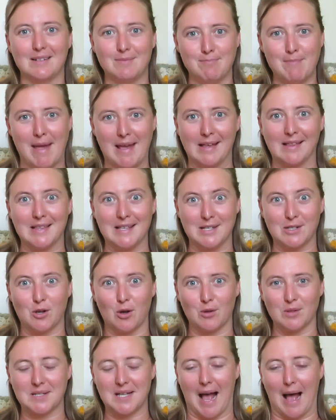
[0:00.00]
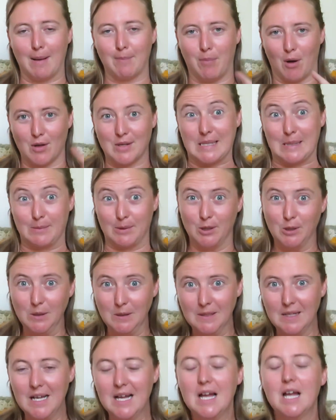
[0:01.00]
make these goals
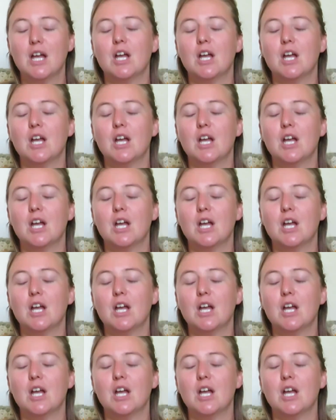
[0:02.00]
possible.